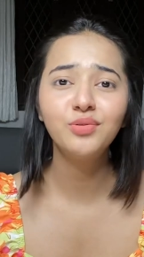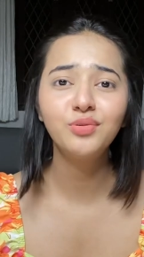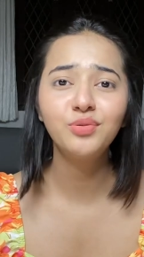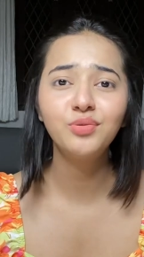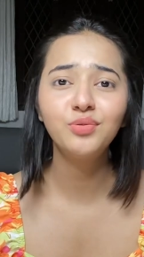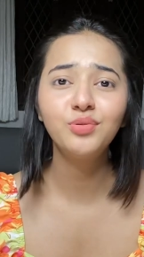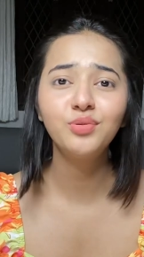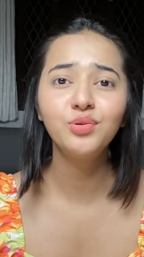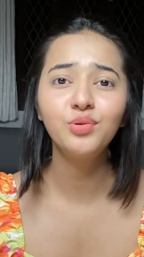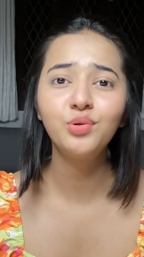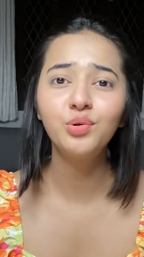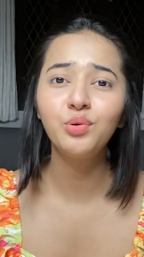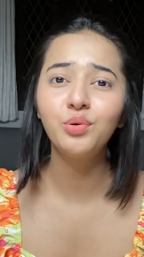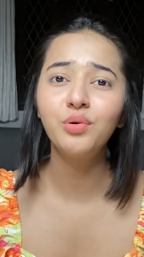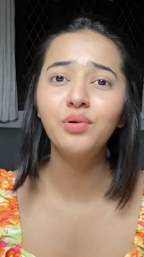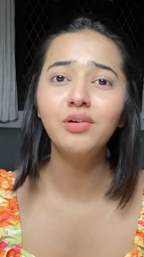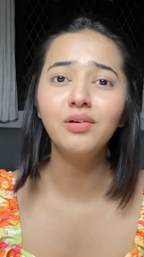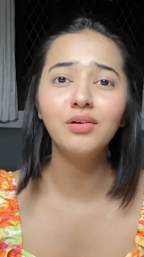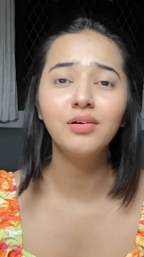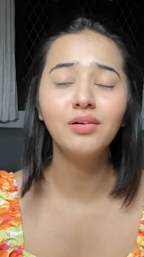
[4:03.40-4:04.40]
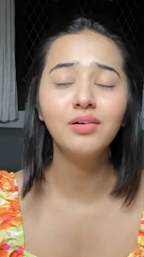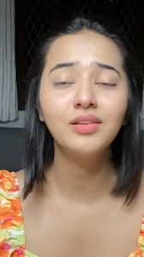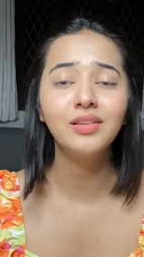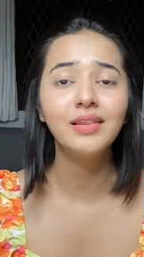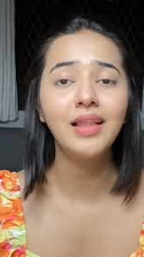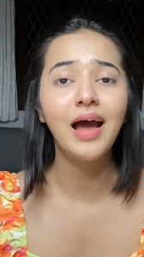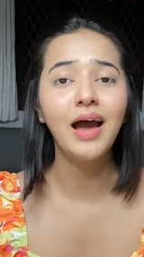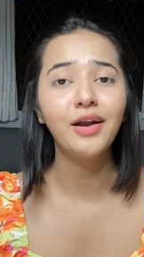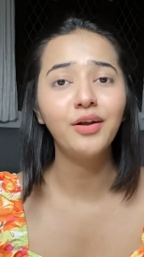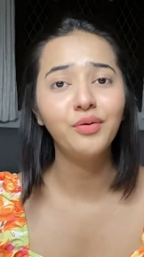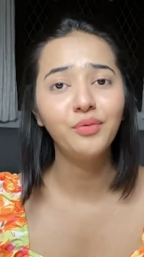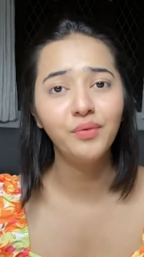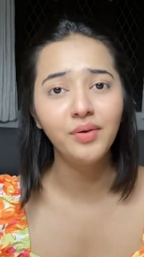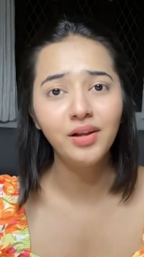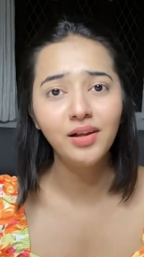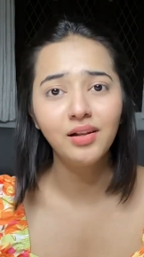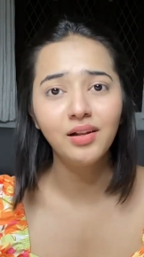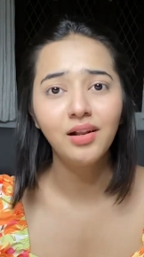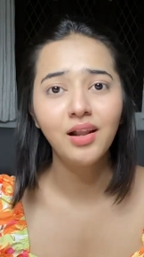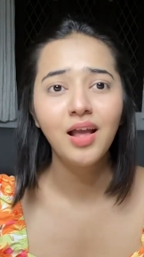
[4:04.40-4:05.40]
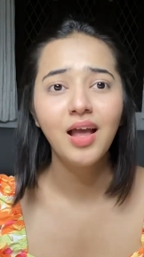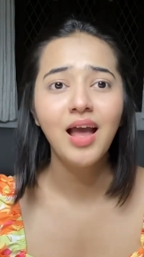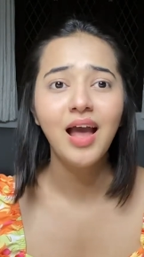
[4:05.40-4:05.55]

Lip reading: crew, you don't earn that well.